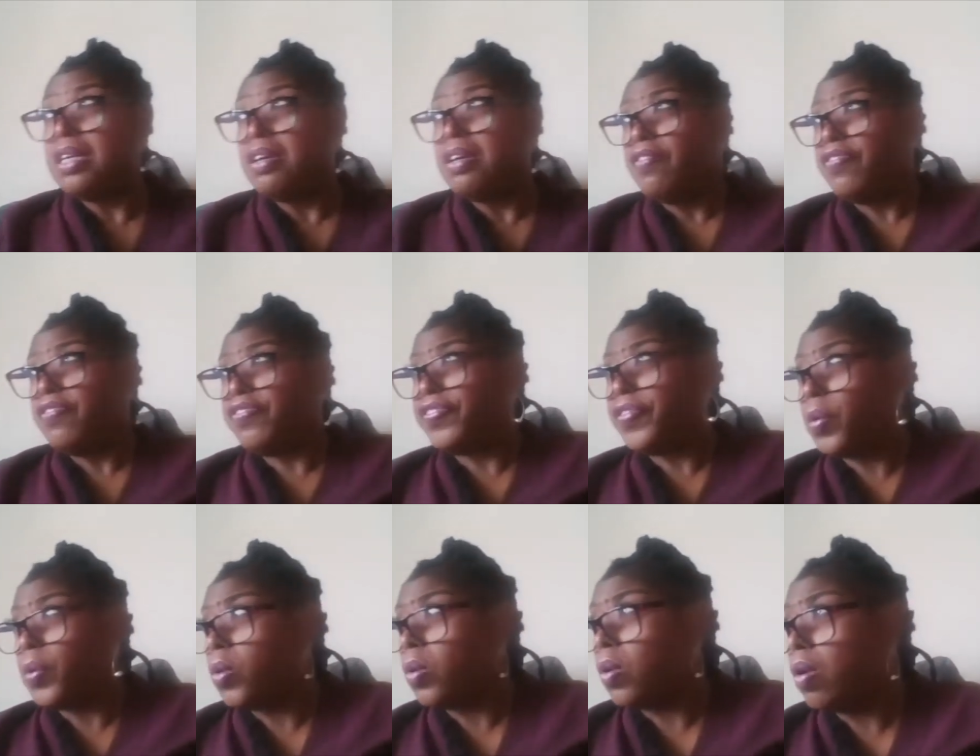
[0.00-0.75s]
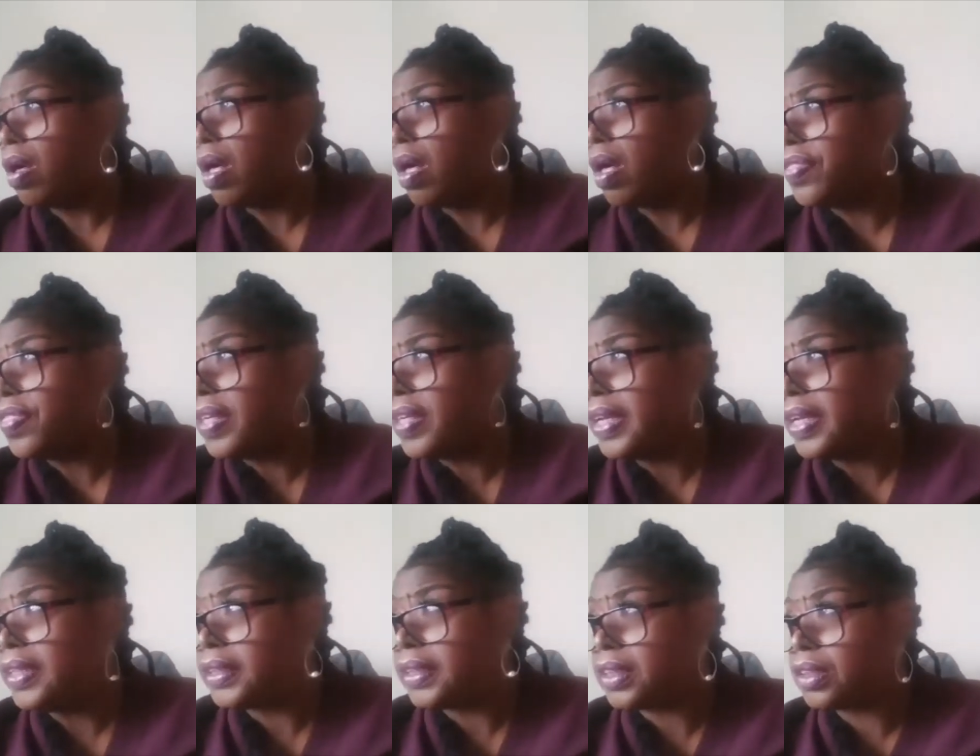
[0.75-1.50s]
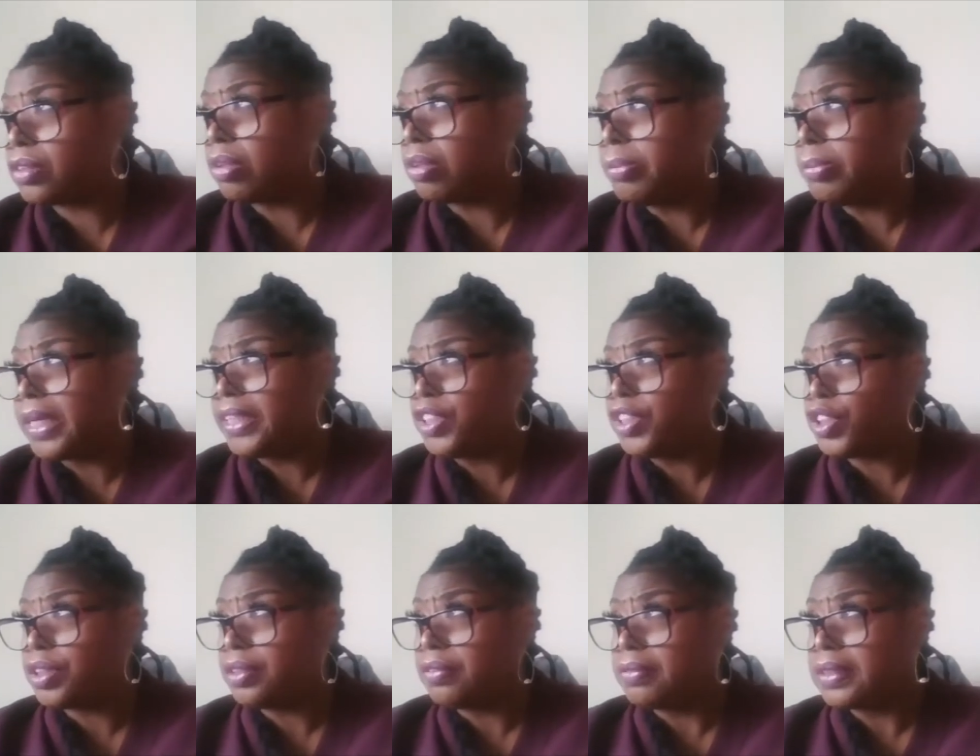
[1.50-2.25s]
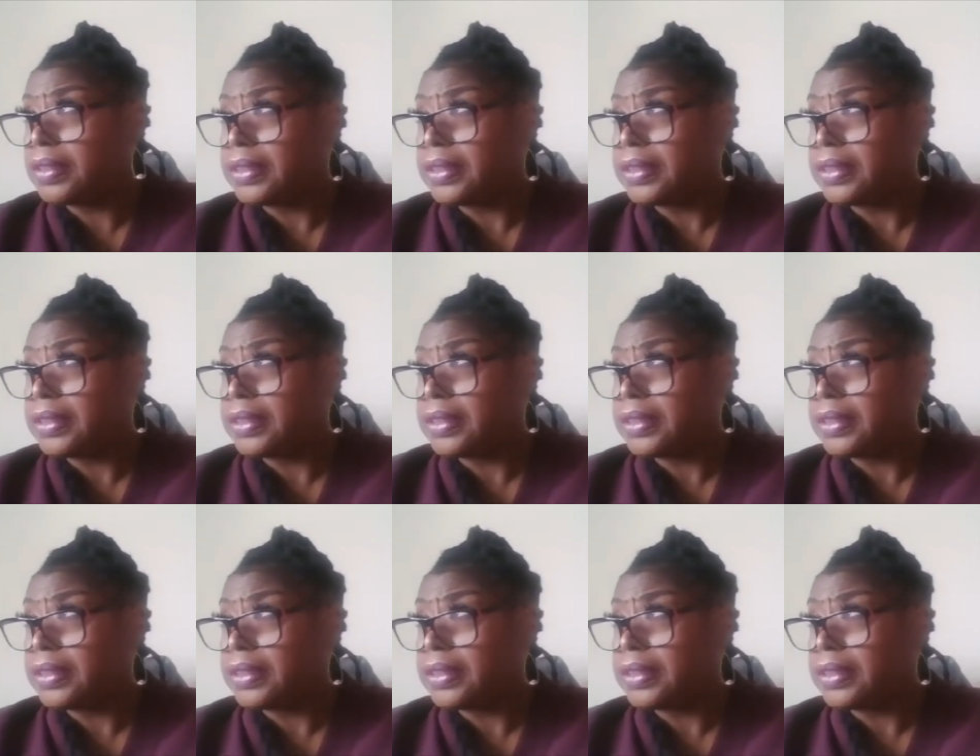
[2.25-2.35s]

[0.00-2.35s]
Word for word: for the discrimination